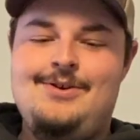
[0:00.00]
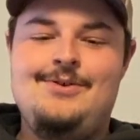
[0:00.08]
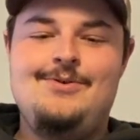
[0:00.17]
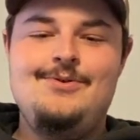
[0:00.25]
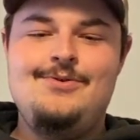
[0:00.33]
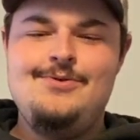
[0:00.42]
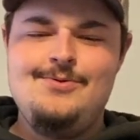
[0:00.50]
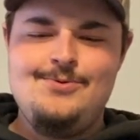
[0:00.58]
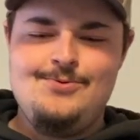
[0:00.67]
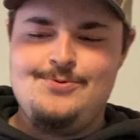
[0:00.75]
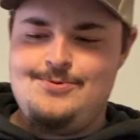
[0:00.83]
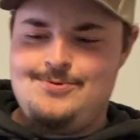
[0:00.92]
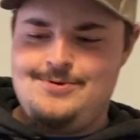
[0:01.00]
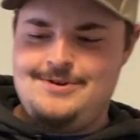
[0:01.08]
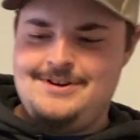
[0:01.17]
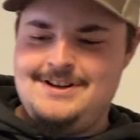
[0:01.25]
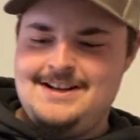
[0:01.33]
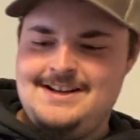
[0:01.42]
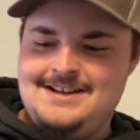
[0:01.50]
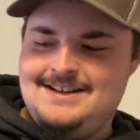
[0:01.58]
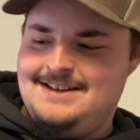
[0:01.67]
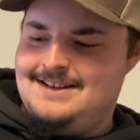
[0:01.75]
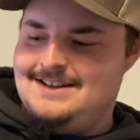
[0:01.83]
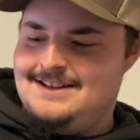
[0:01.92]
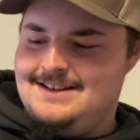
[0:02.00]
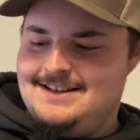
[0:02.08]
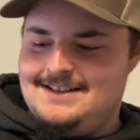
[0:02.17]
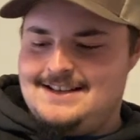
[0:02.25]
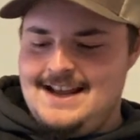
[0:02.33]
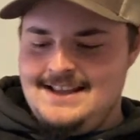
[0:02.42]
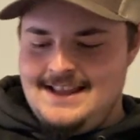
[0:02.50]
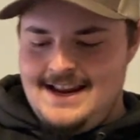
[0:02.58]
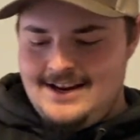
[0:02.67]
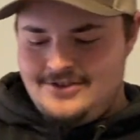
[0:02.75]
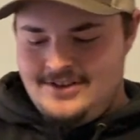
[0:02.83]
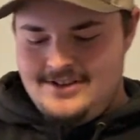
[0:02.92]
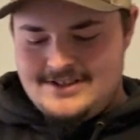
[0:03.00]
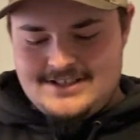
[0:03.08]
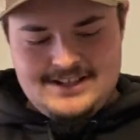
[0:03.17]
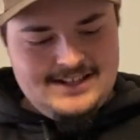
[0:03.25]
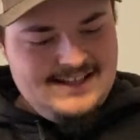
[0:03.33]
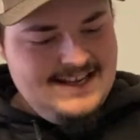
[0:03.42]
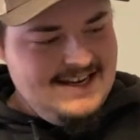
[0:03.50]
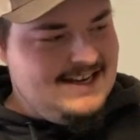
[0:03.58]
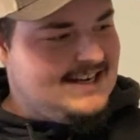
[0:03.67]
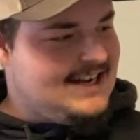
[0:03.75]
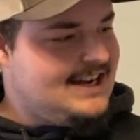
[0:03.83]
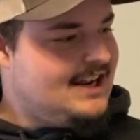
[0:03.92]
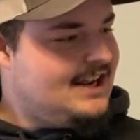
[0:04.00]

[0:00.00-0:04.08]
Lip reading: Woohoo! That actually looks clean.